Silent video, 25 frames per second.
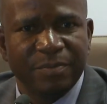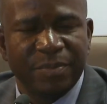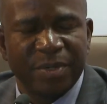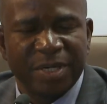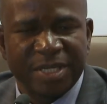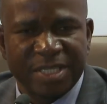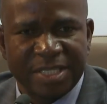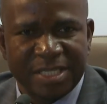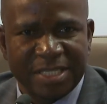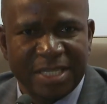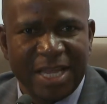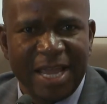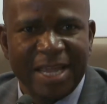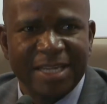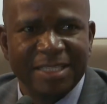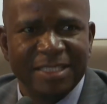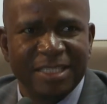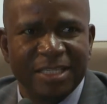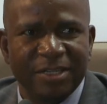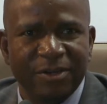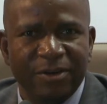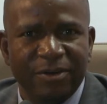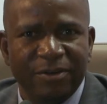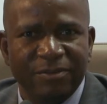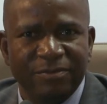
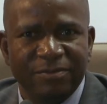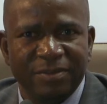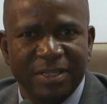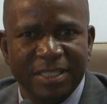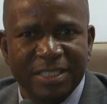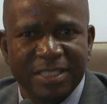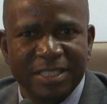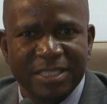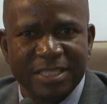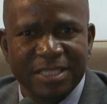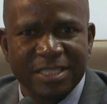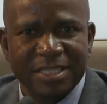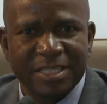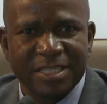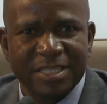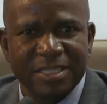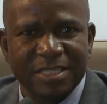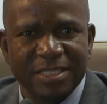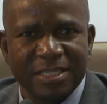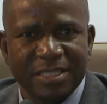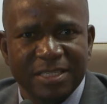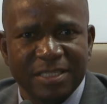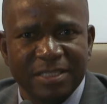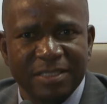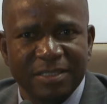presiding over
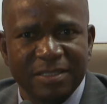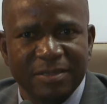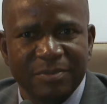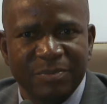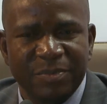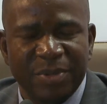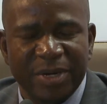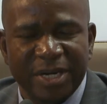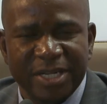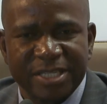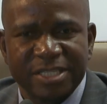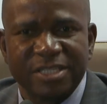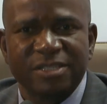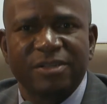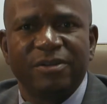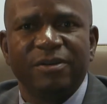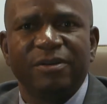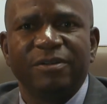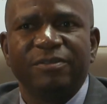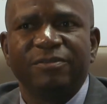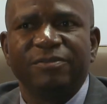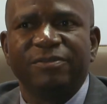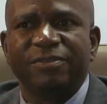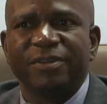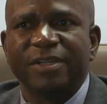this press
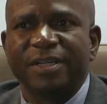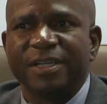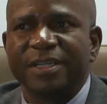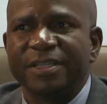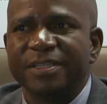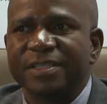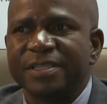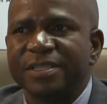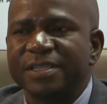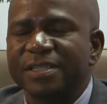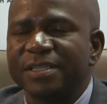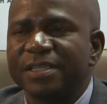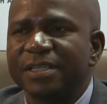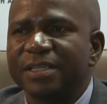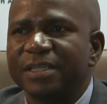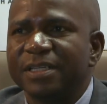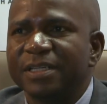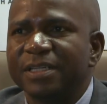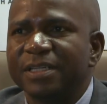conference.